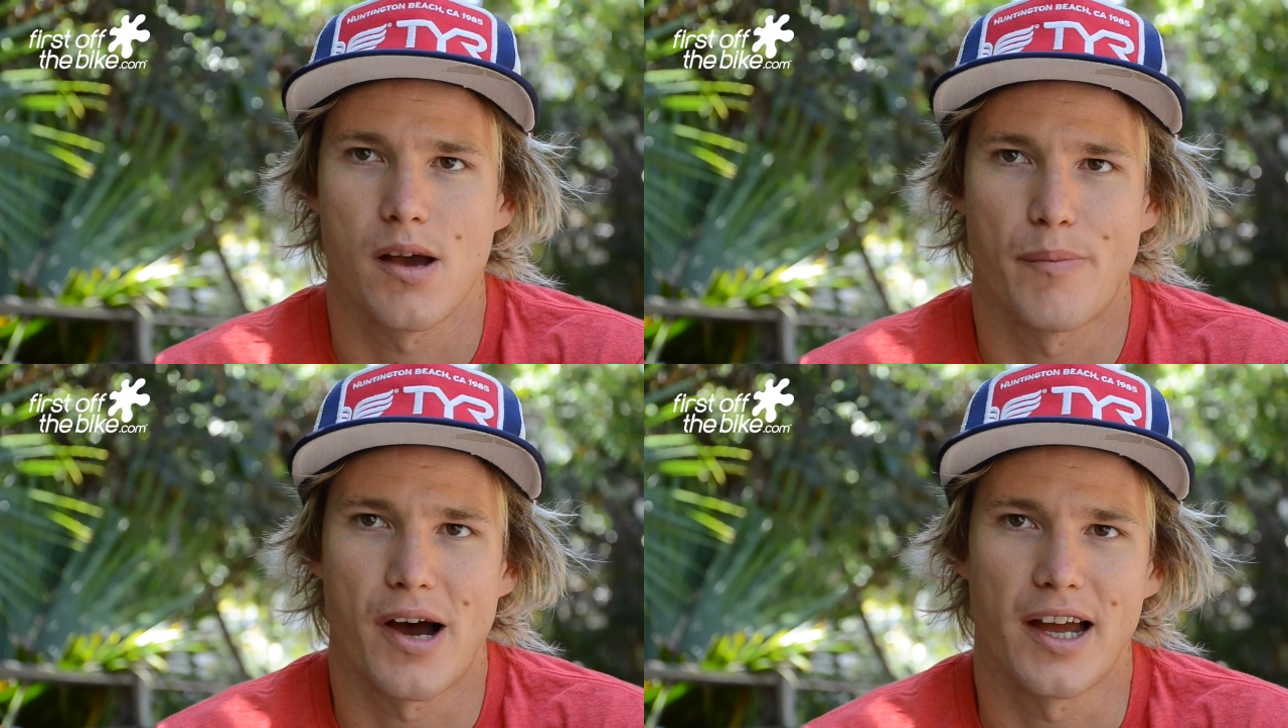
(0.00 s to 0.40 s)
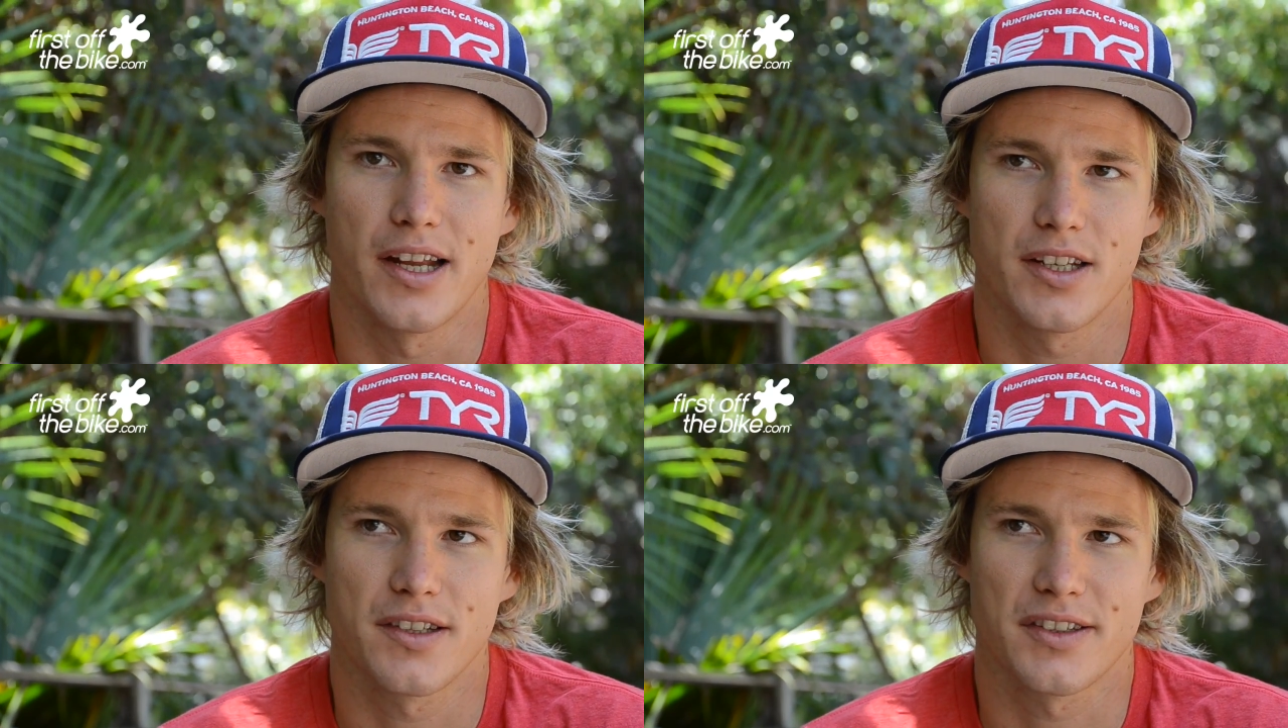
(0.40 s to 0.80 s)
But
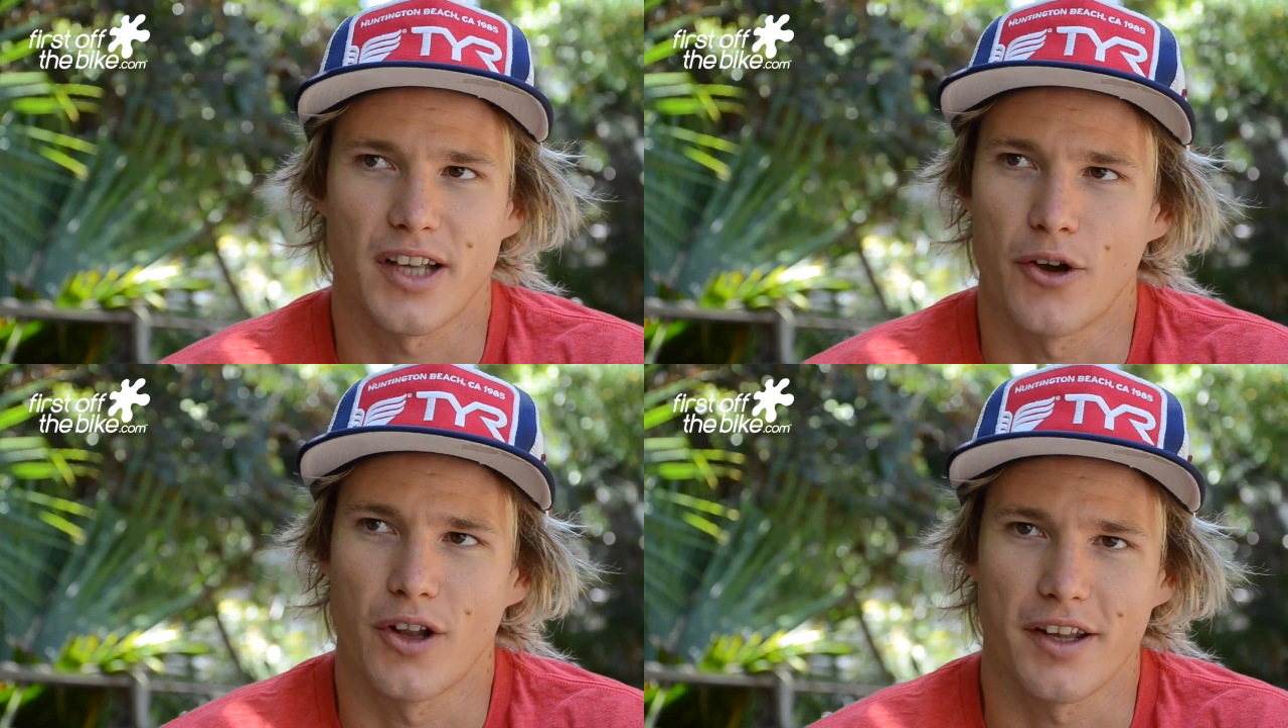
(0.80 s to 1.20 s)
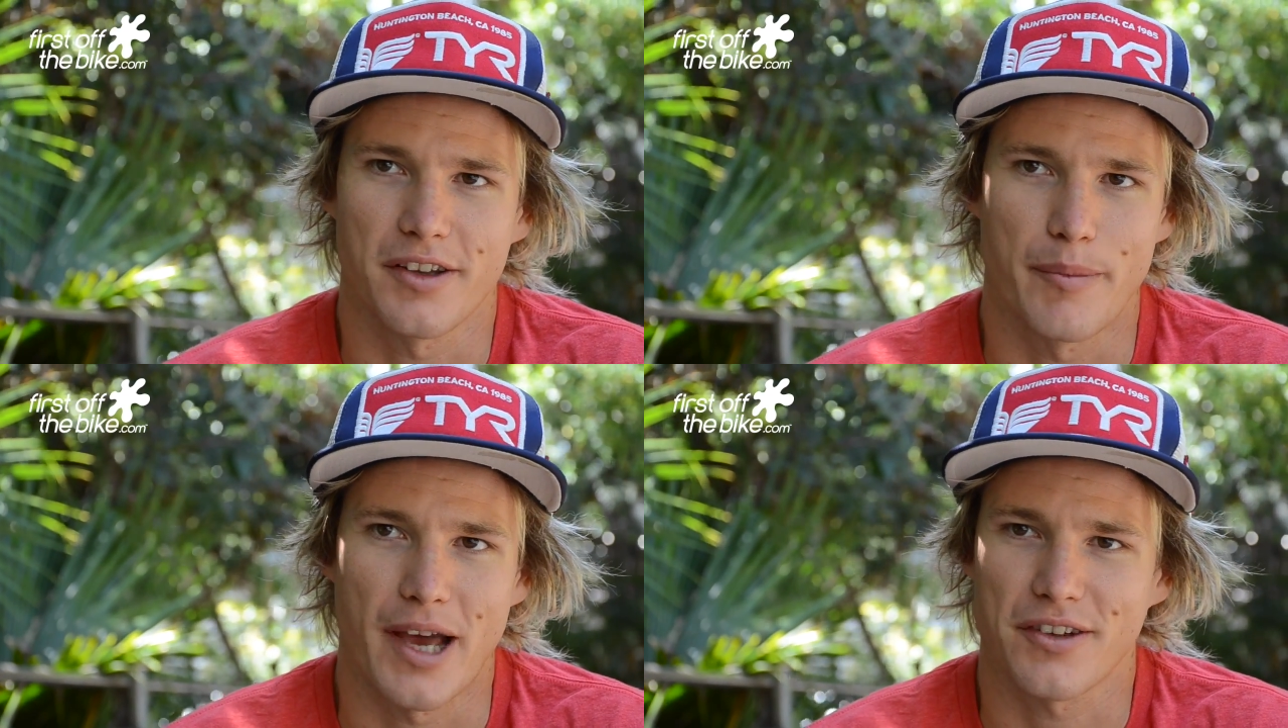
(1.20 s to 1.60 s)
someone like
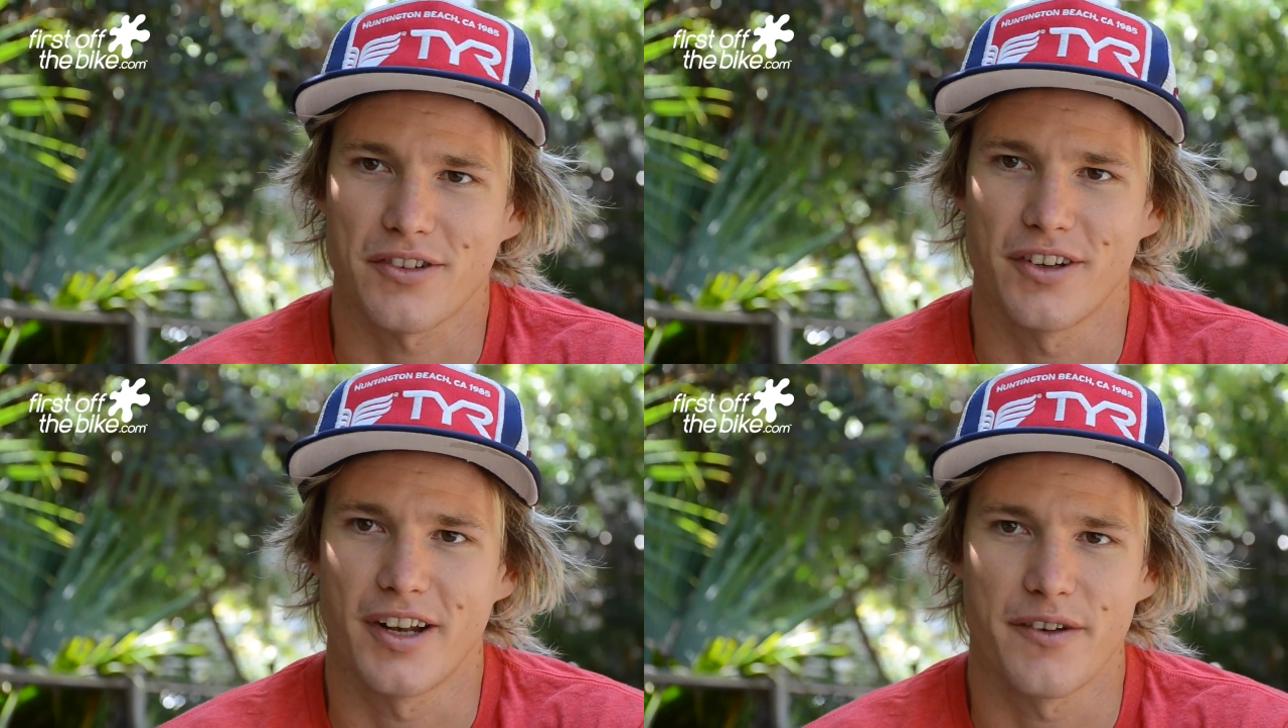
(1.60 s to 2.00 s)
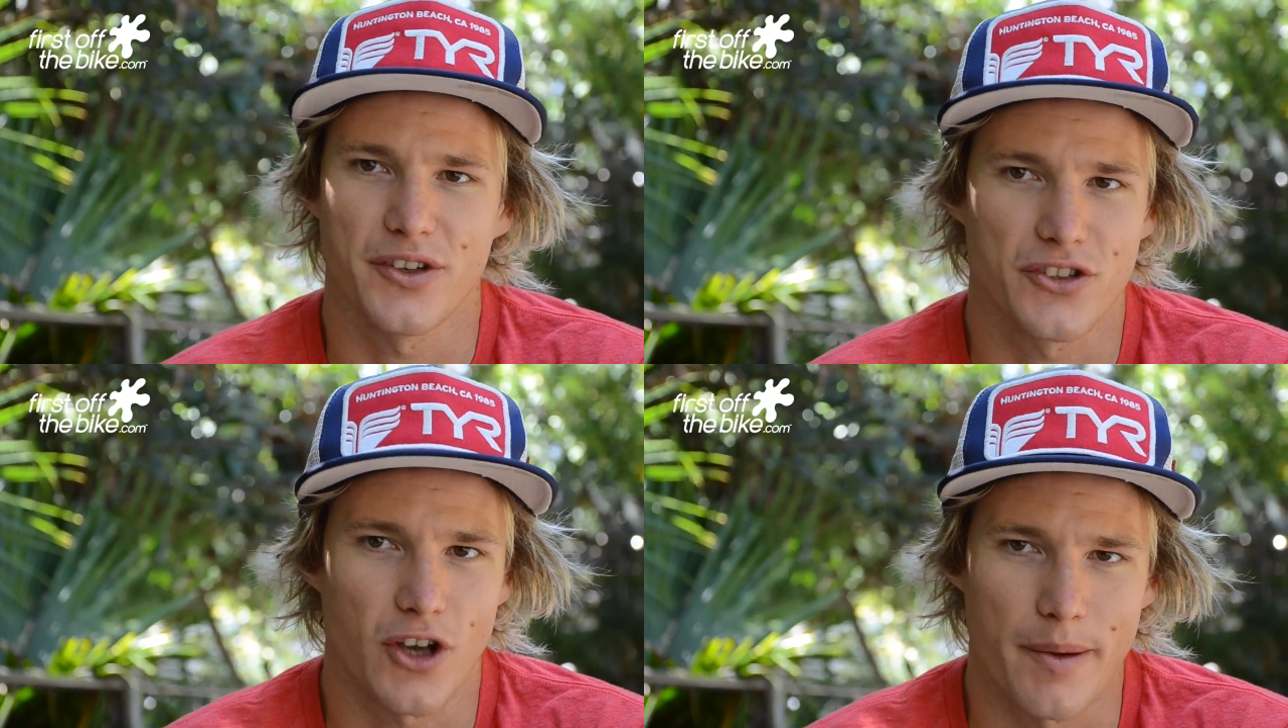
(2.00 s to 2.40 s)
Sebastian,
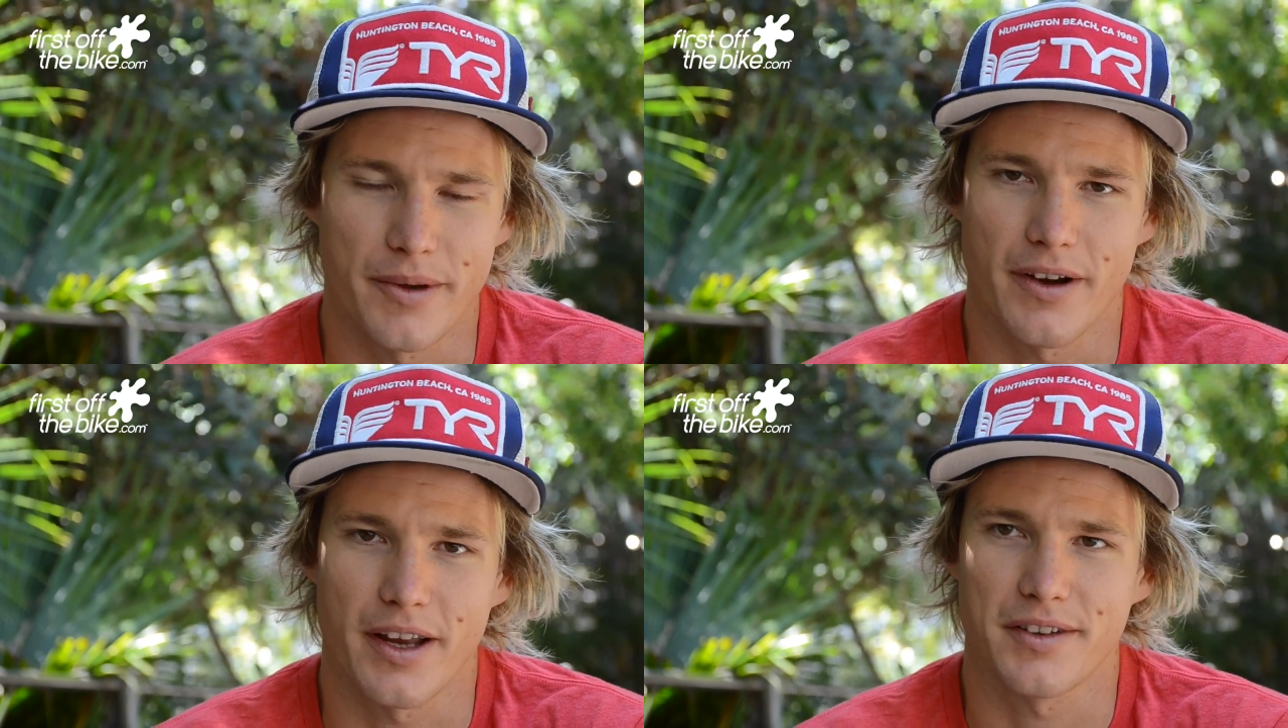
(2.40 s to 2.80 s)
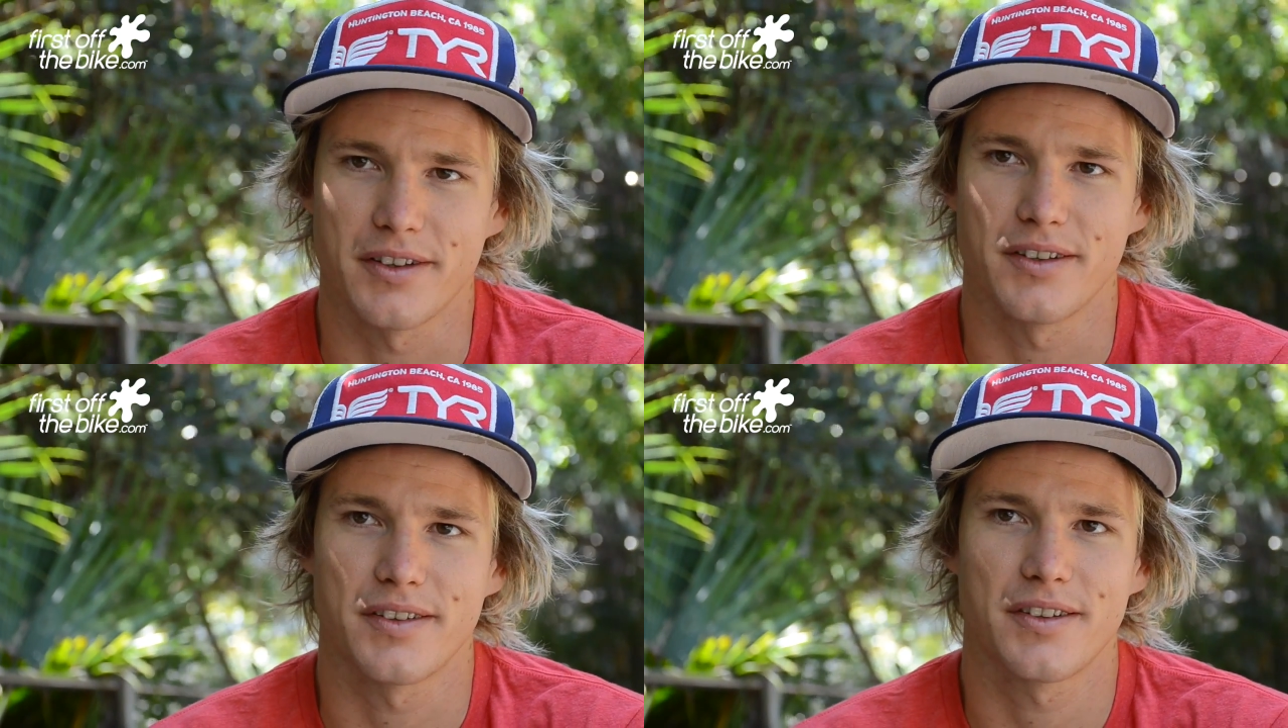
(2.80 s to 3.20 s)
every time he
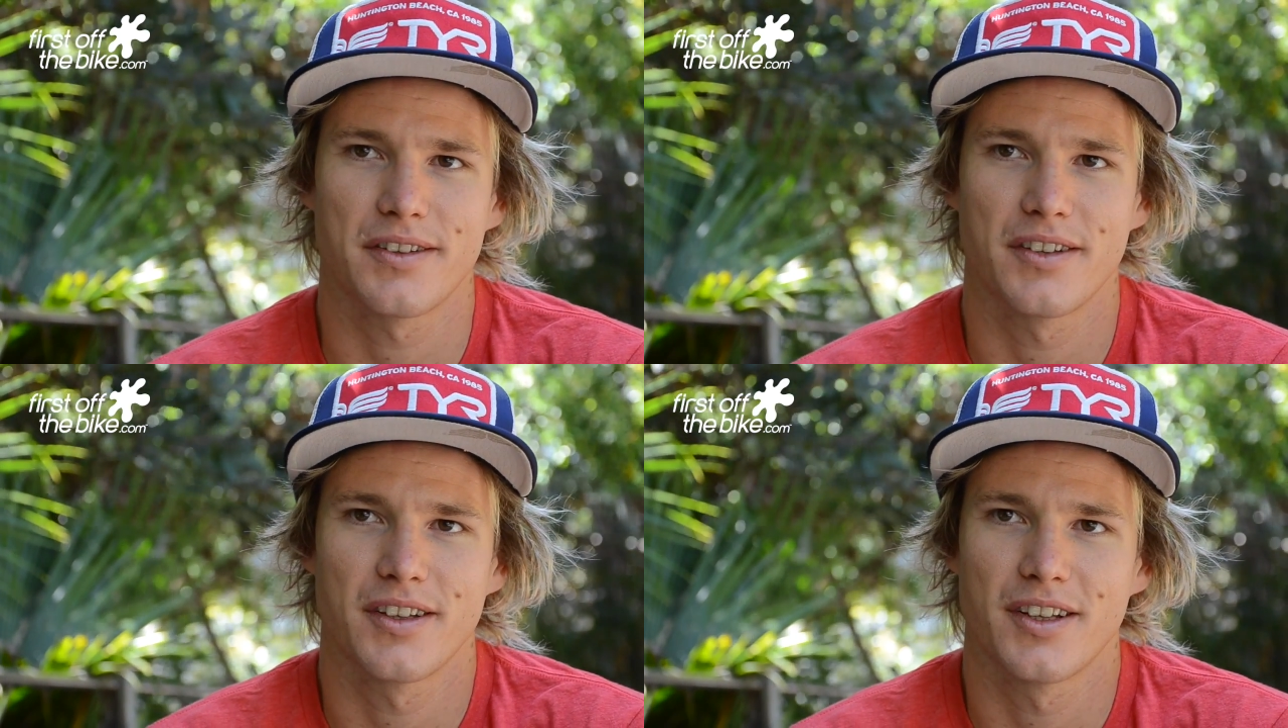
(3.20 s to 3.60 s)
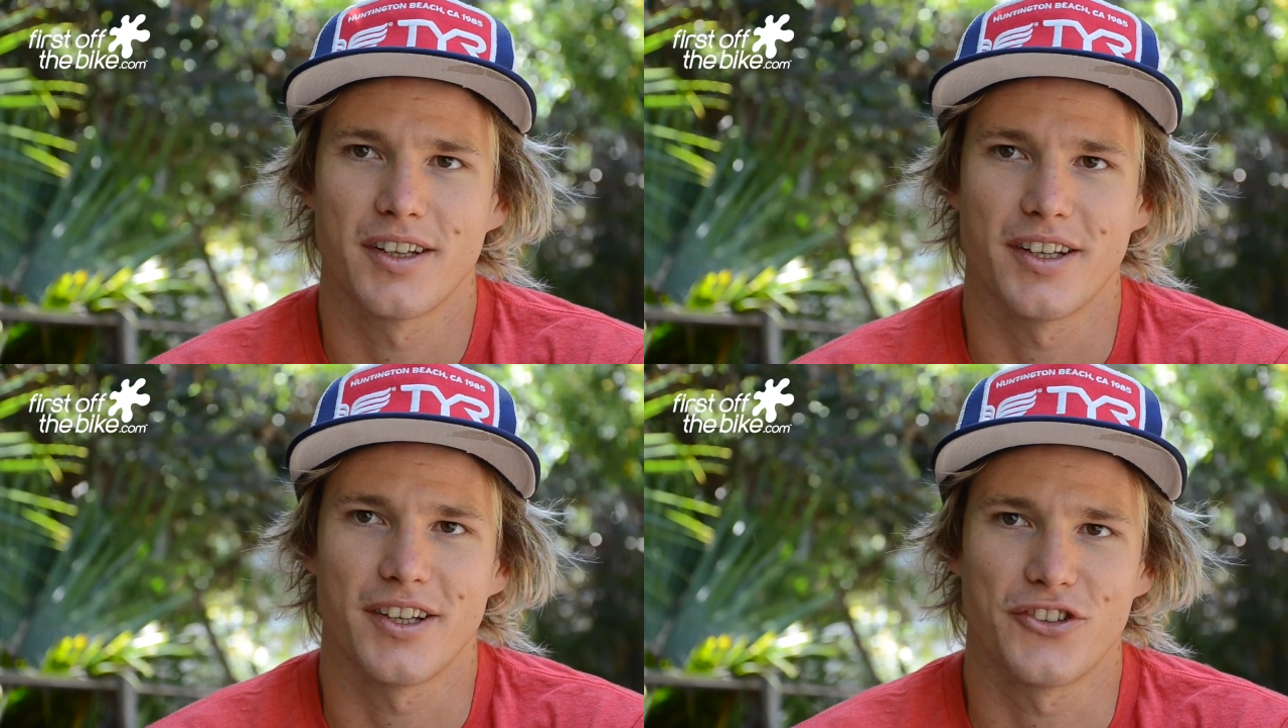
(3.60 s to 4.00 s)
races,
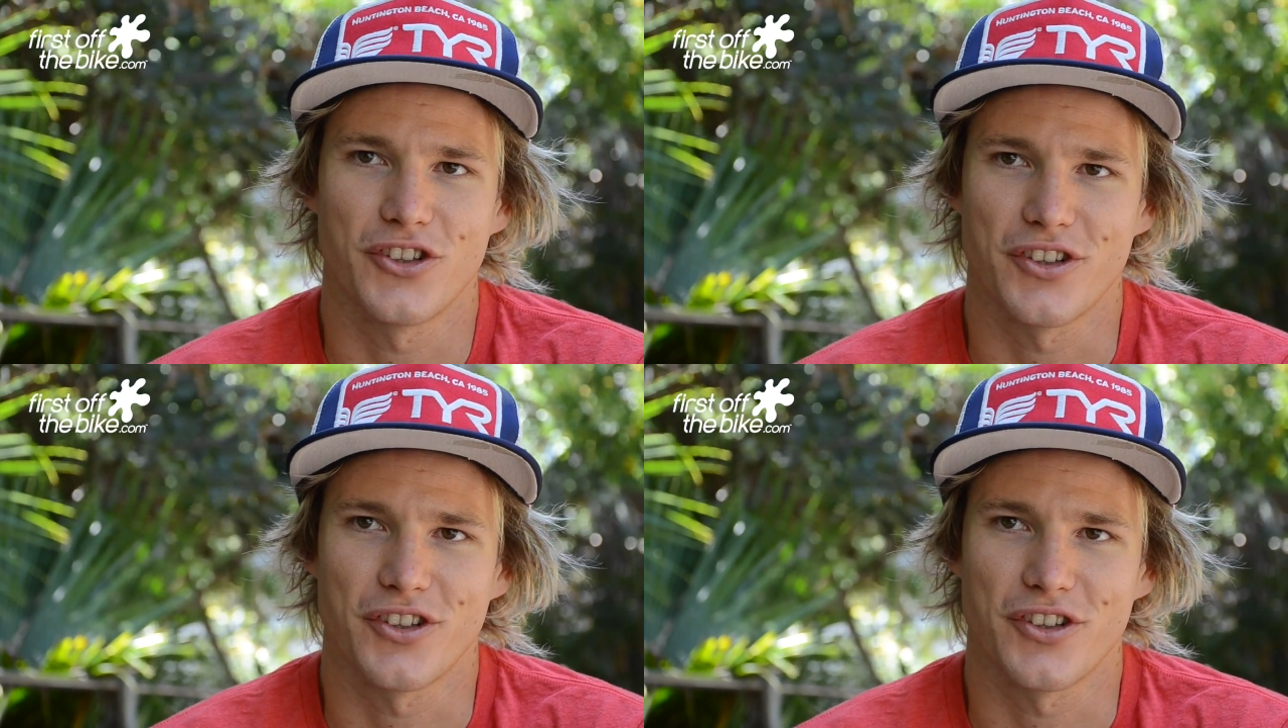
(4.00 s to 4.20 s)
it